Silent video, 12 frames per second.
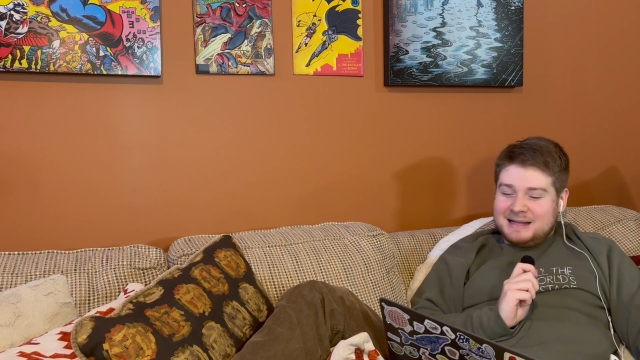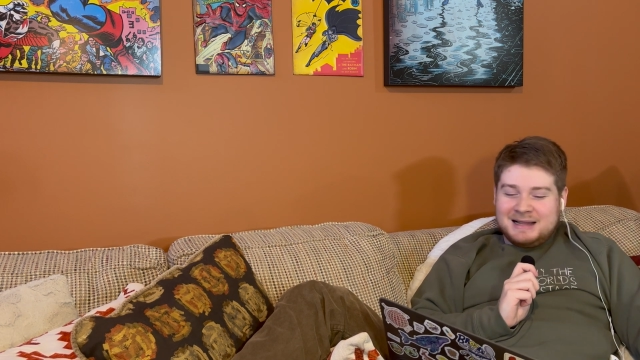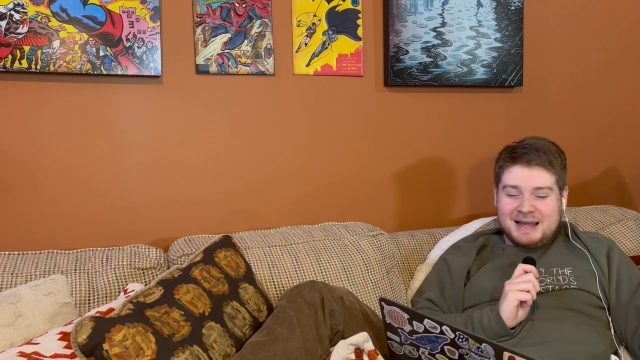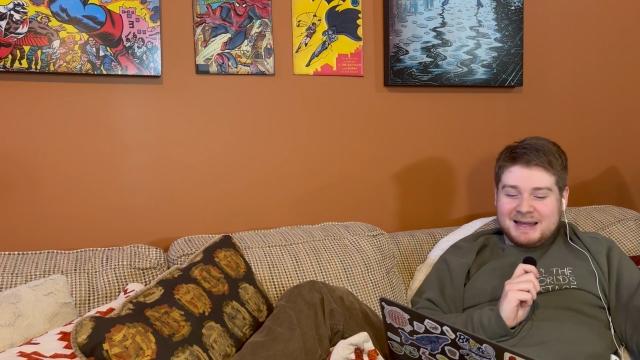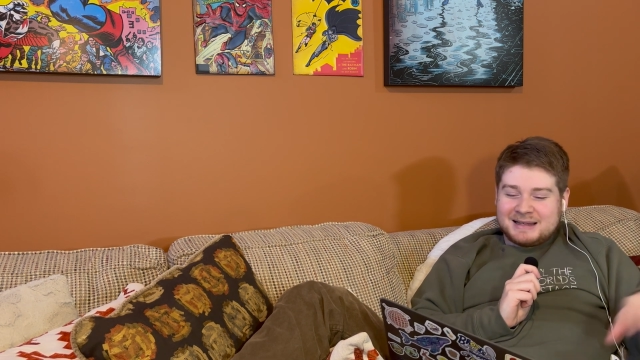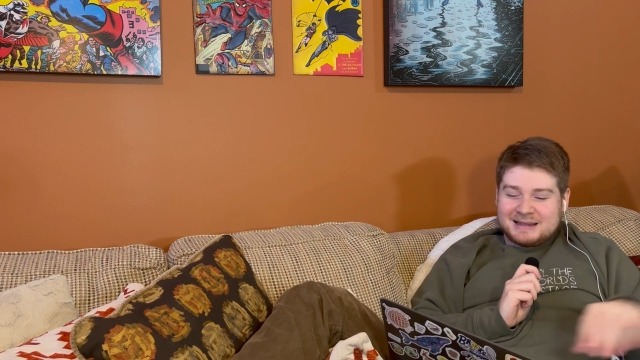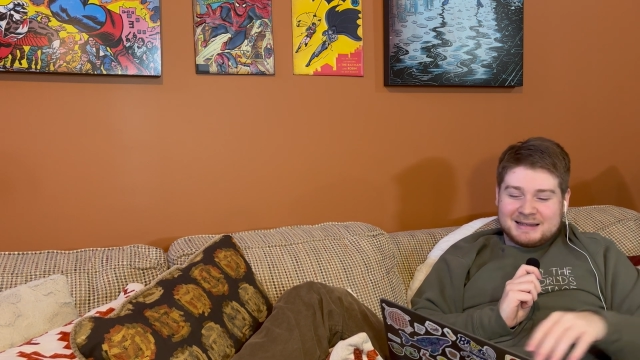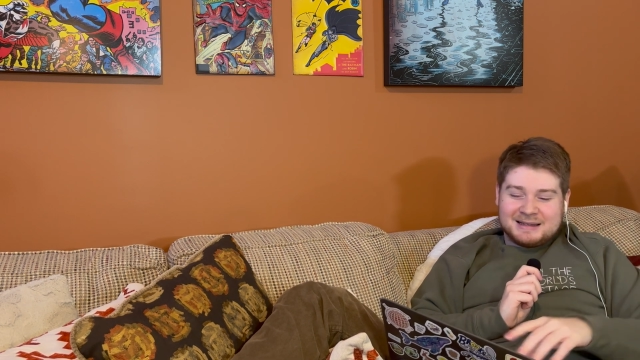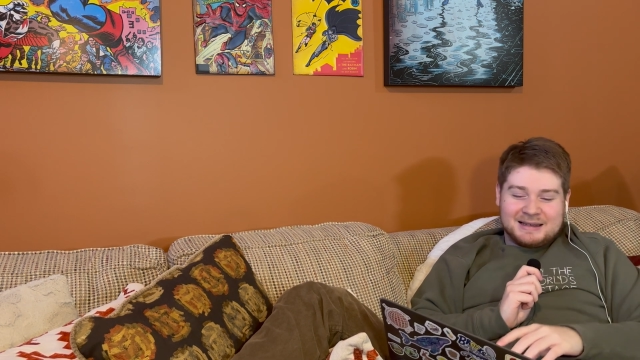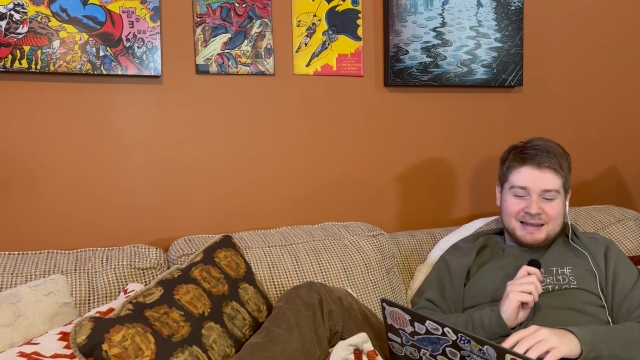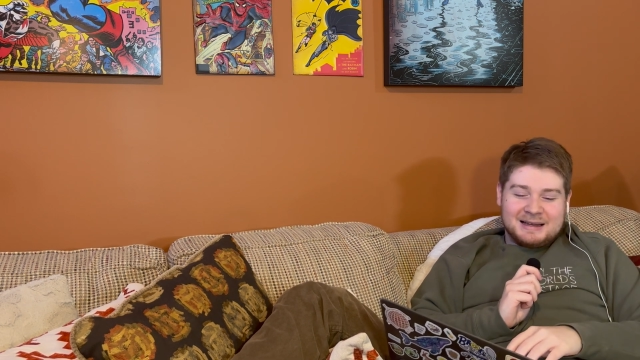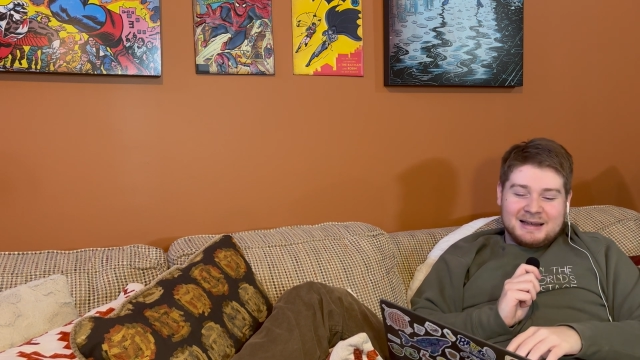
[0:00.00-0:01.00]
Like,
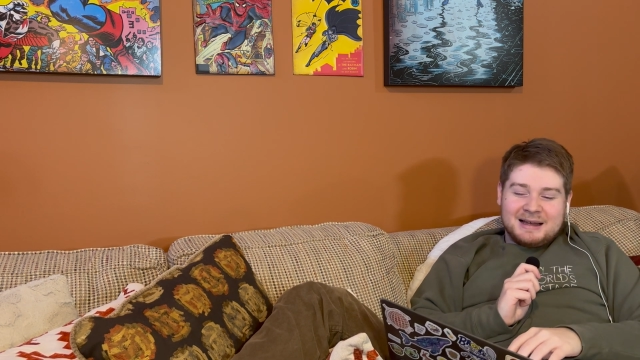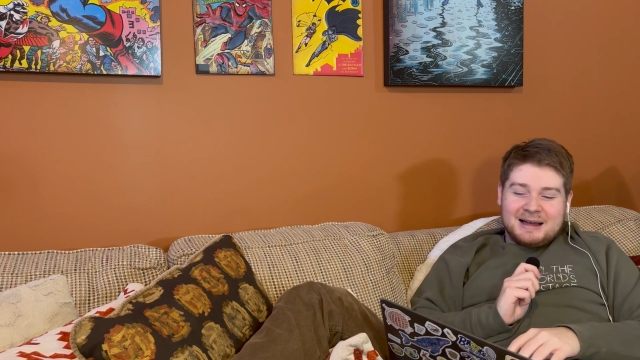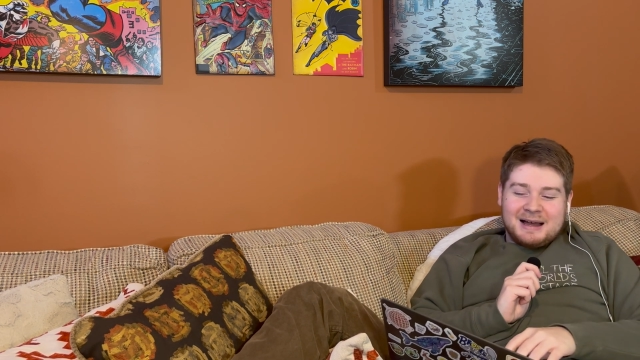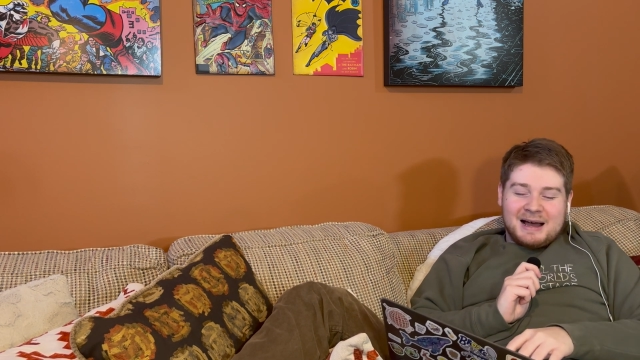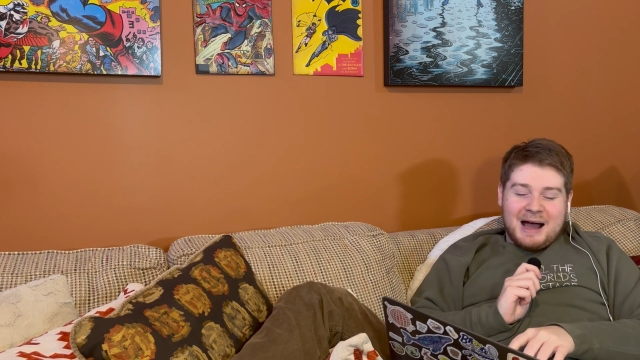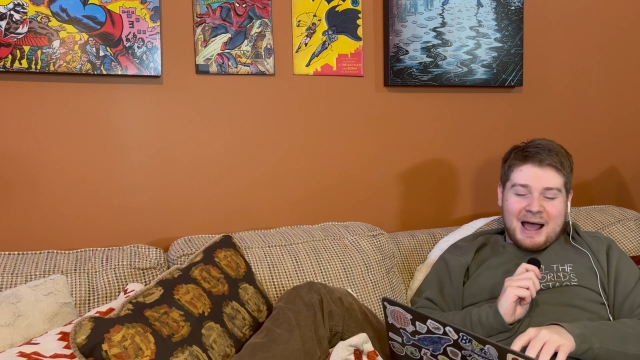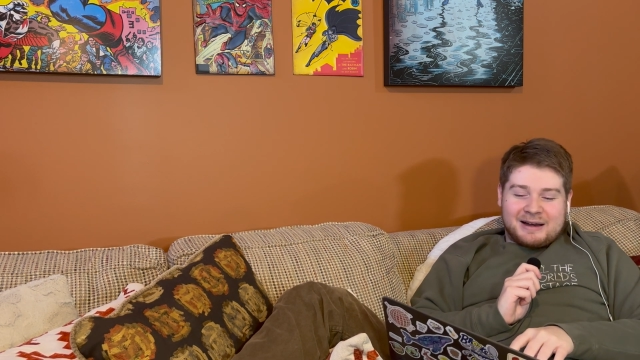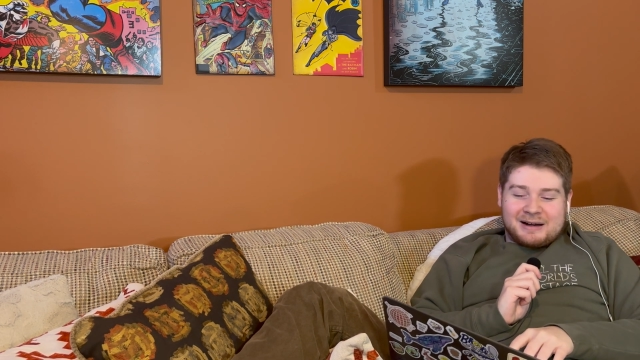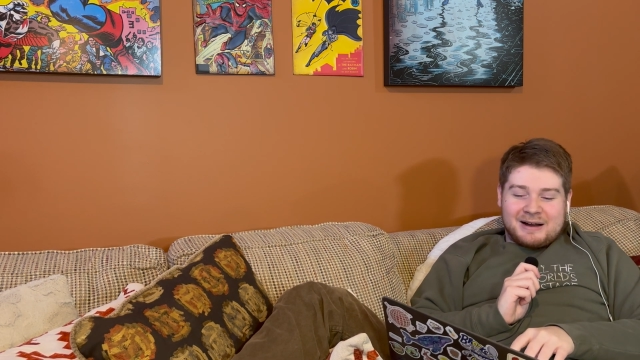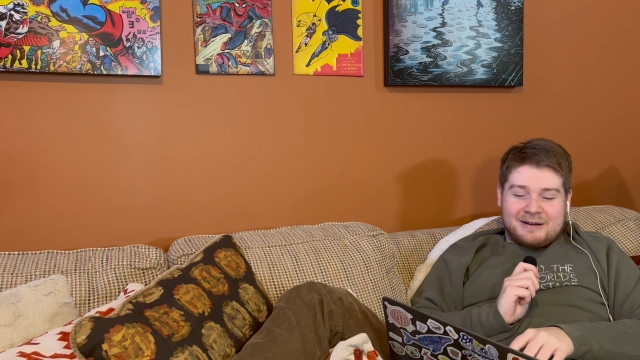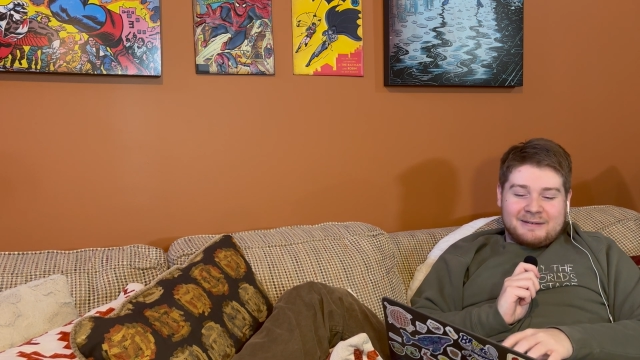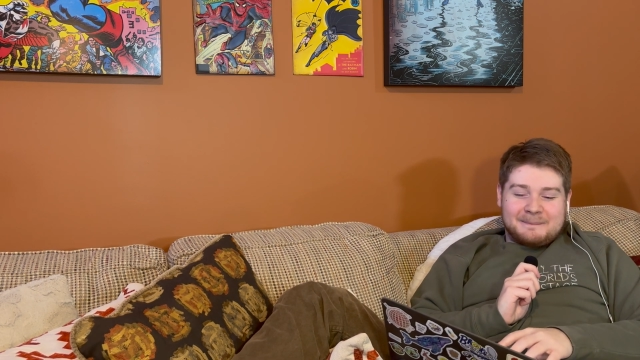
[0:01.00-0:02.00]
I don't
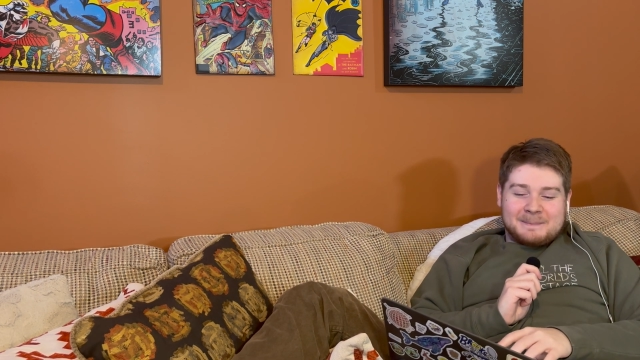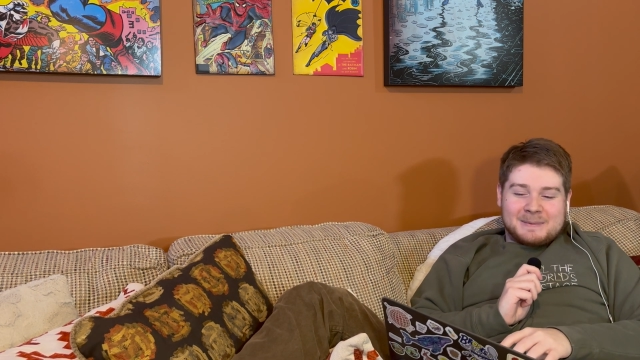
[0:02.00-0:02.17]
know.